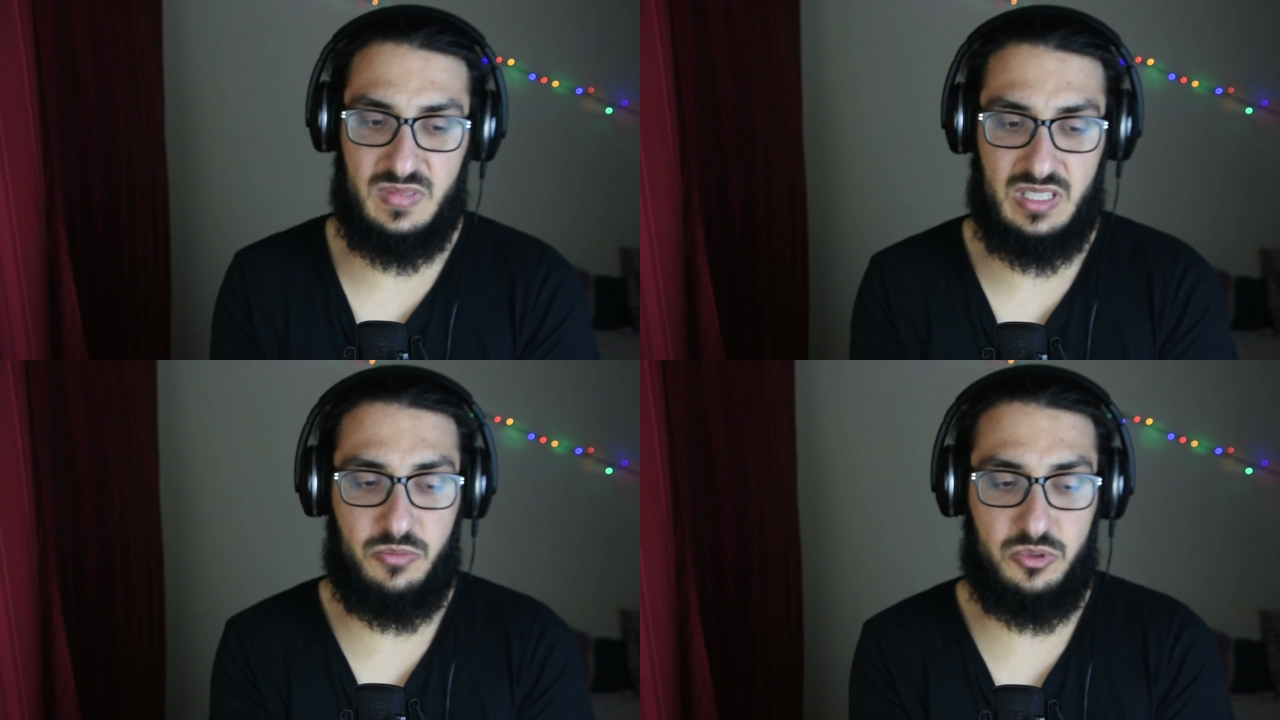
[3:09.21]

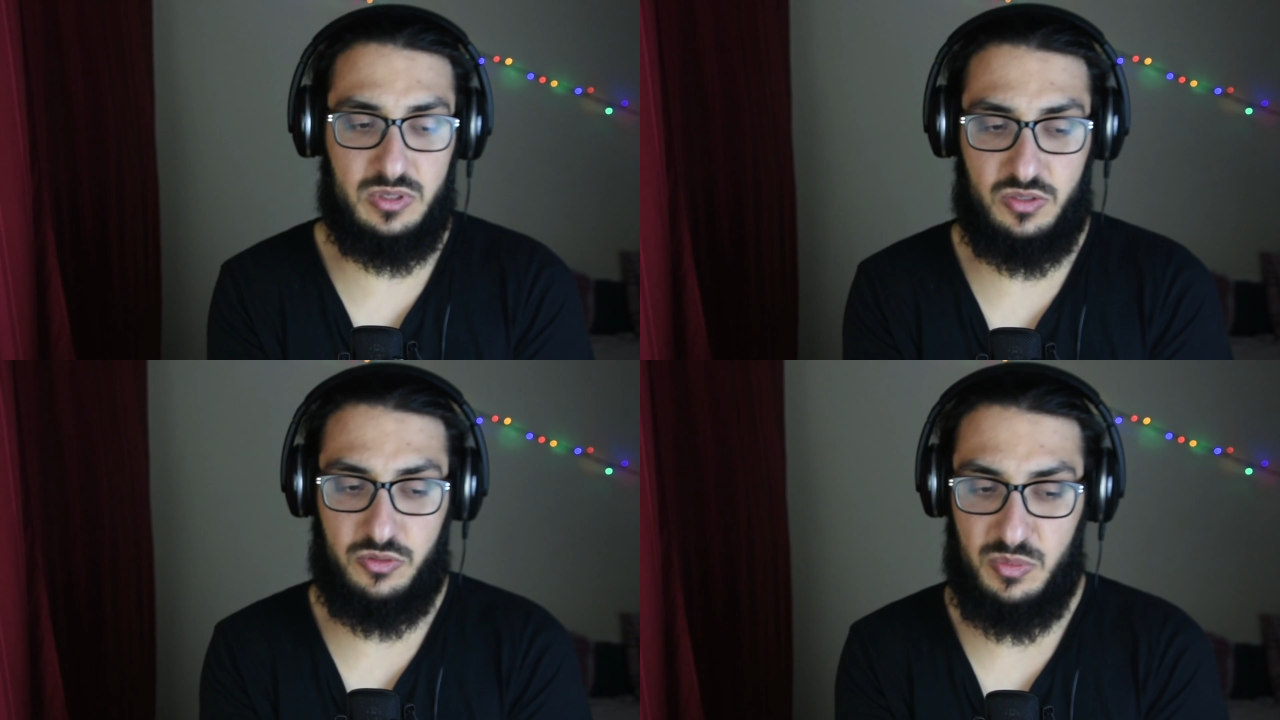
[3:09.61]
some
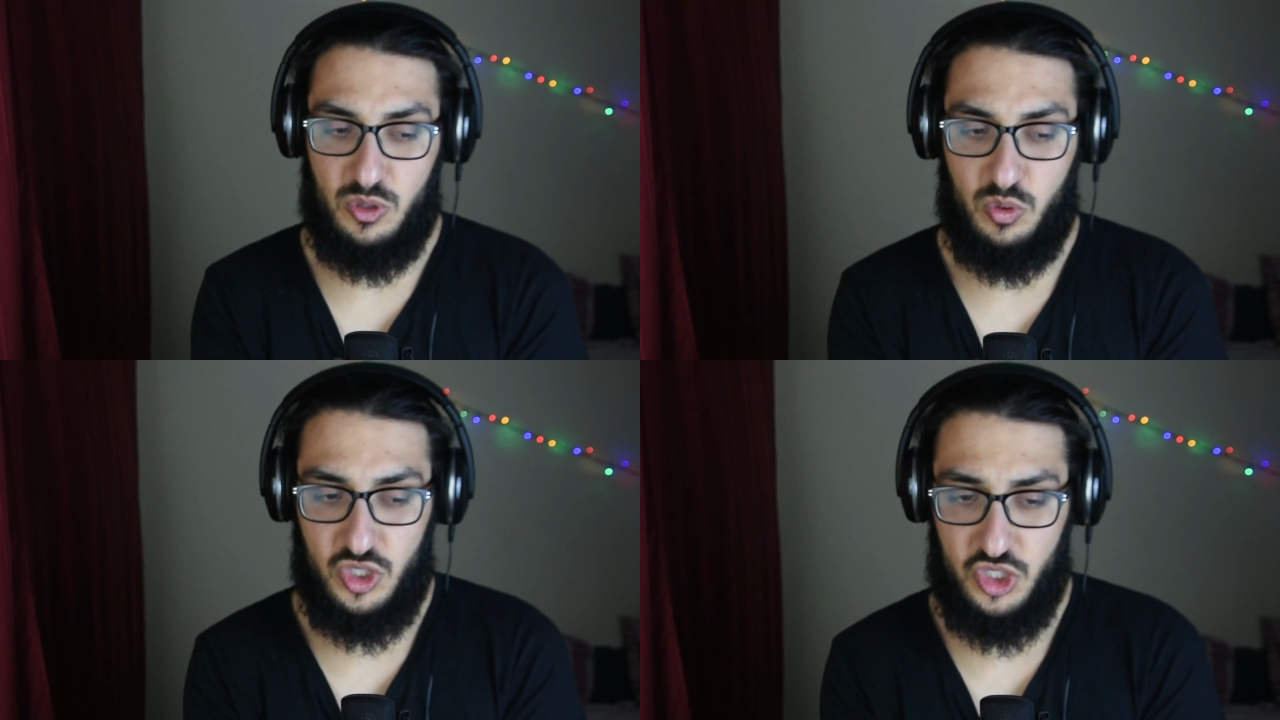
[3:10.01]
footage from
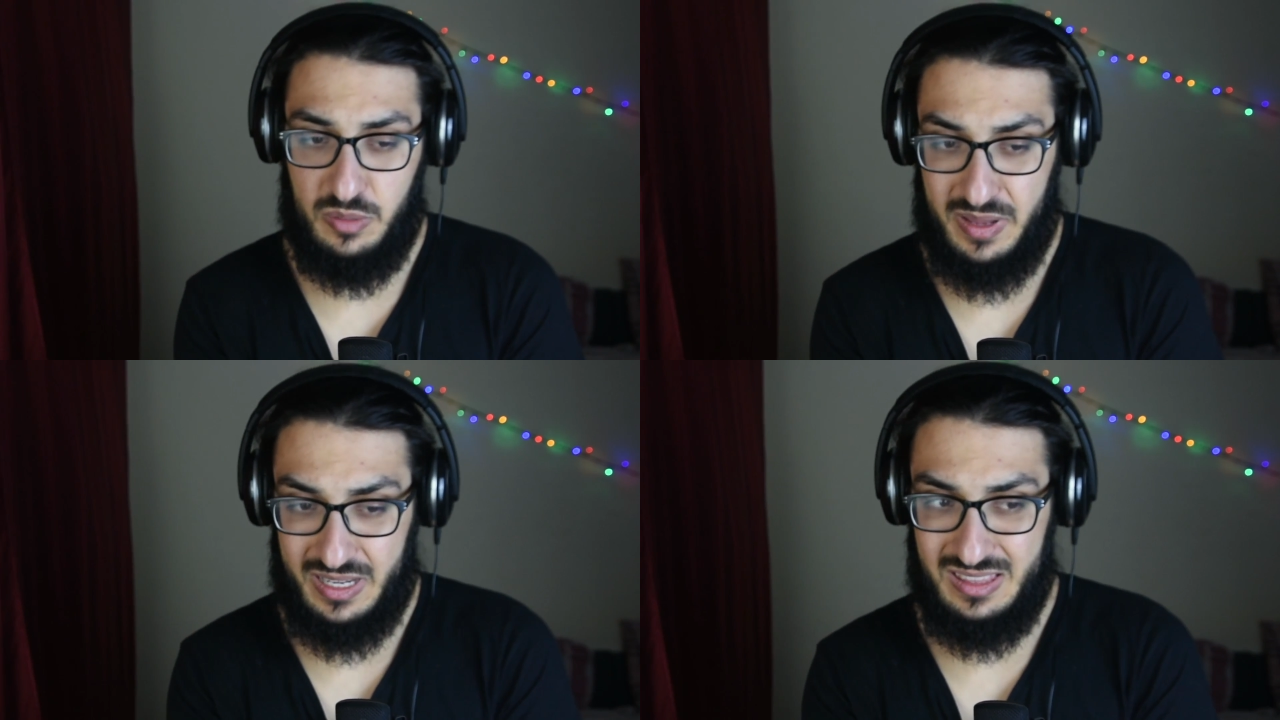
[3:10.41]

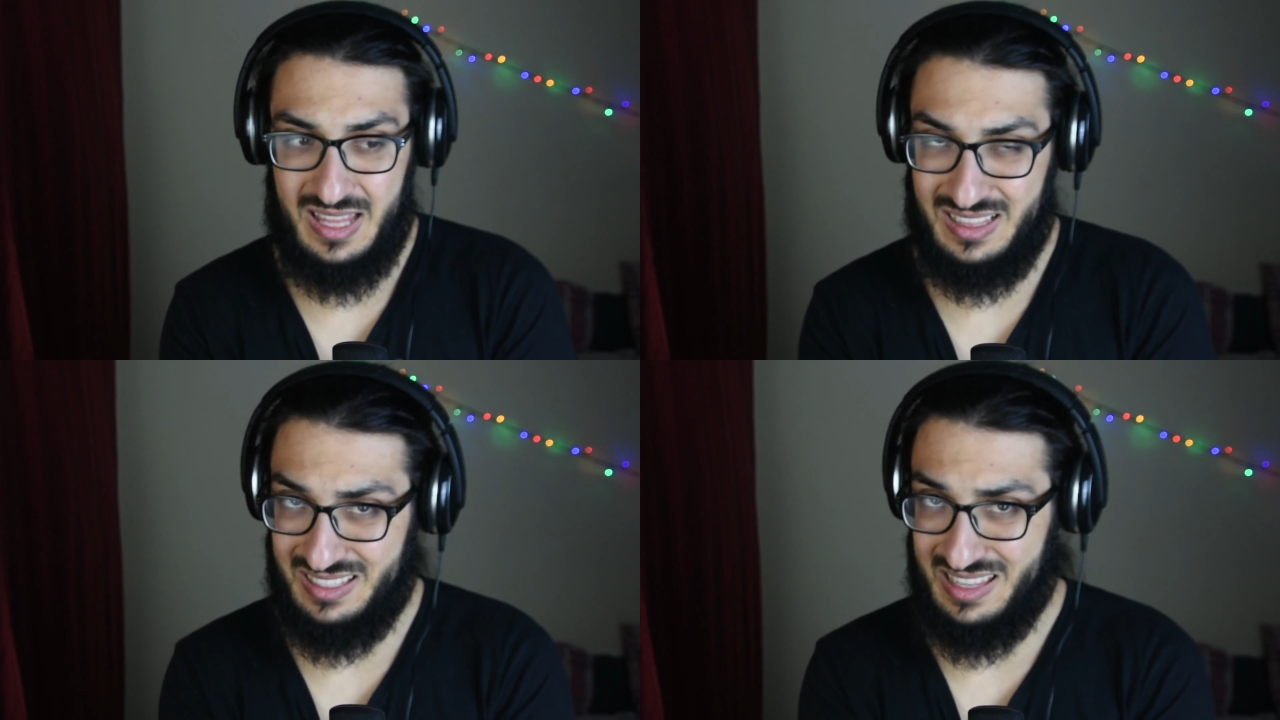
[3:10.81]
Indonesia back in
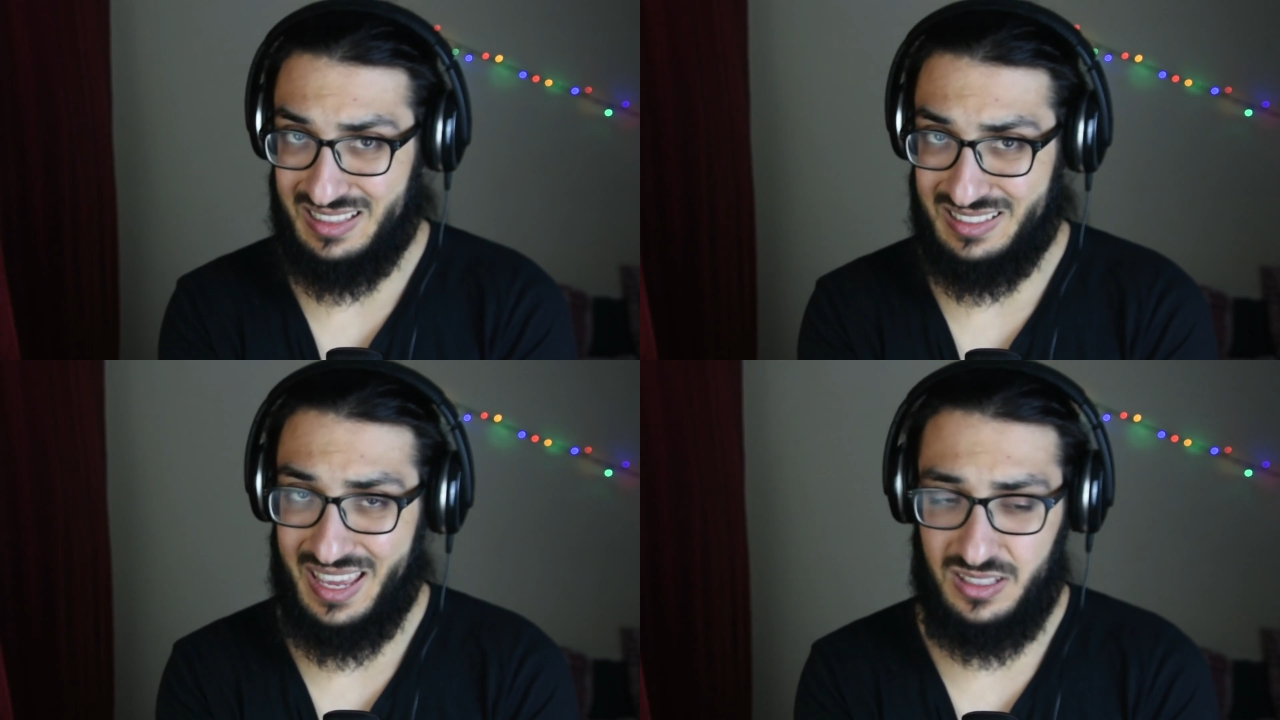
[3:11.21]

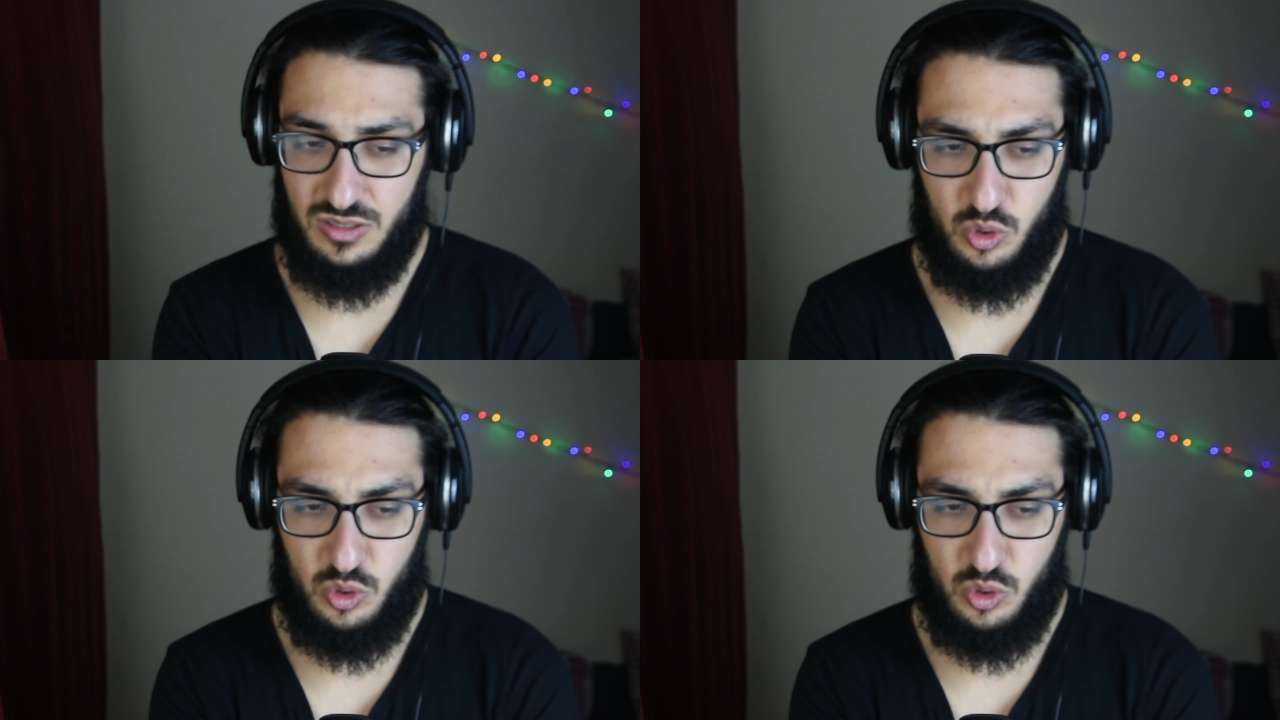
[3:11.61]
1998.